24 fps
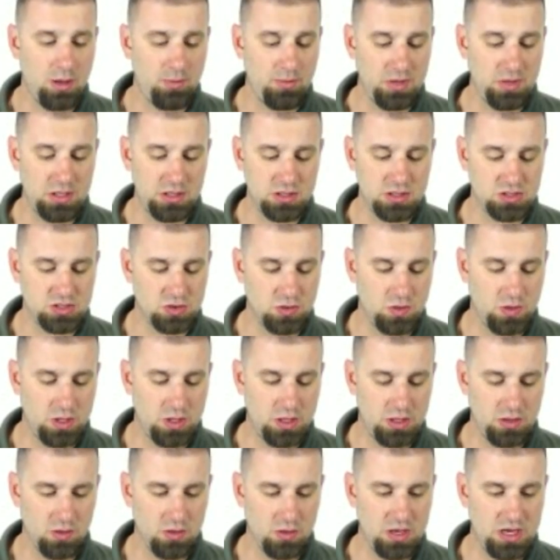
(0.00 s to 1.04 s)
Enjoy
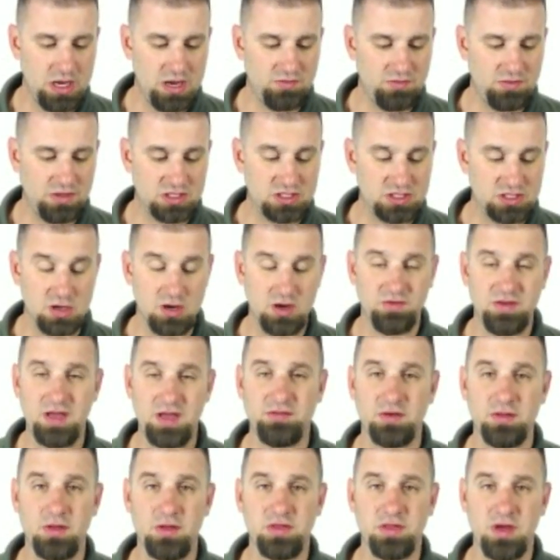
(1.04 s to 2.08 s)
your evening, sir, and if you have
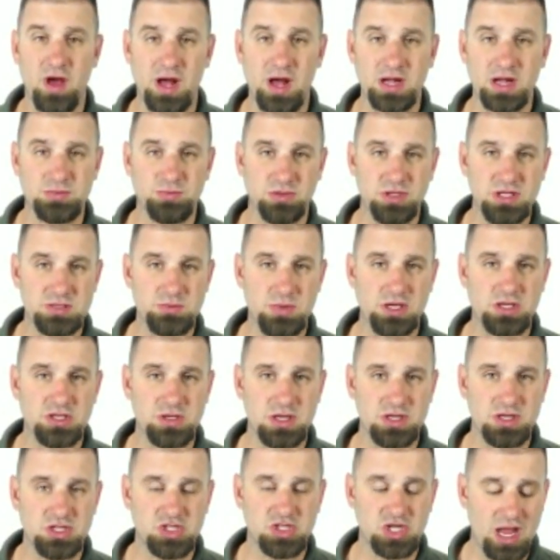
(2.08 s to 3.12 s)
other thoughts, please make sure you
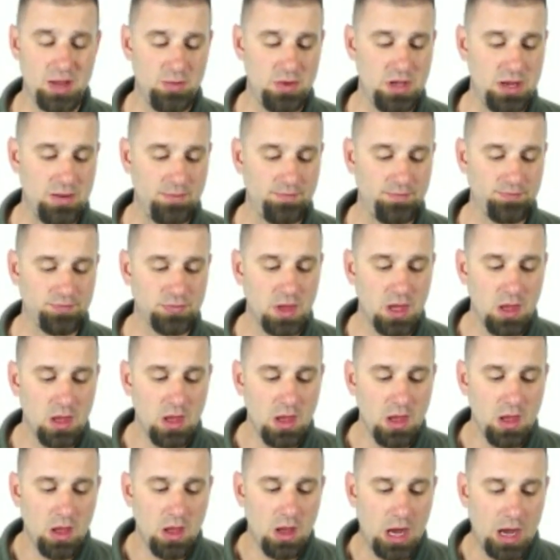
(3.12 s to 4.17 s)
chime in.
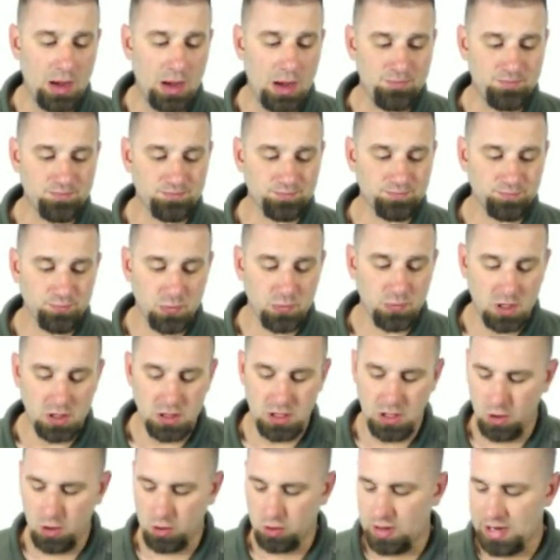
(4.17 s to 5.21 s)
You
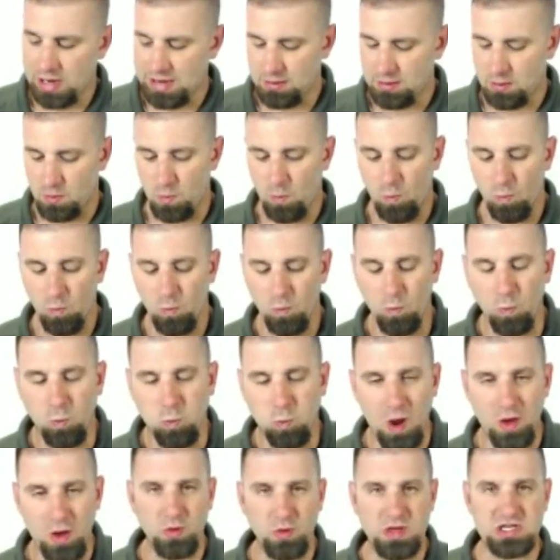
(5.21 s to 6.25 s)
know, Grant,
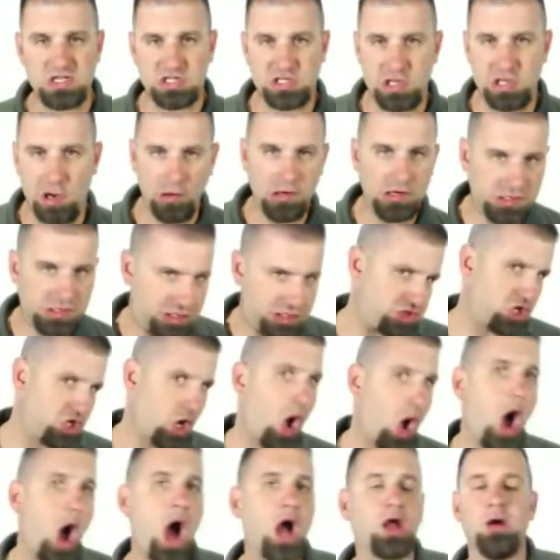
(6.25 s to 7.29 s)
when we start to
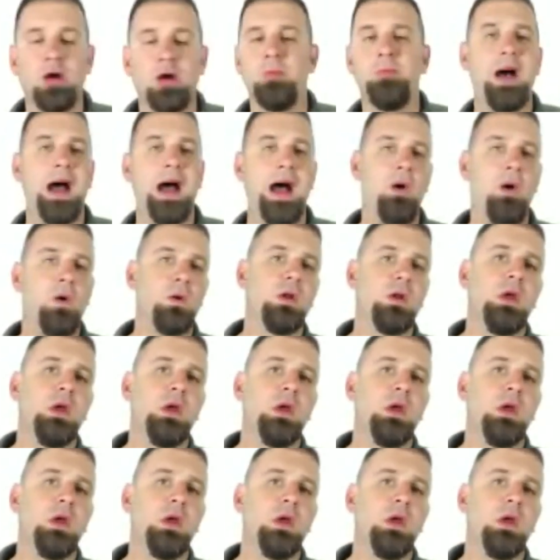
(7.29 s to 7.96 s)
talk about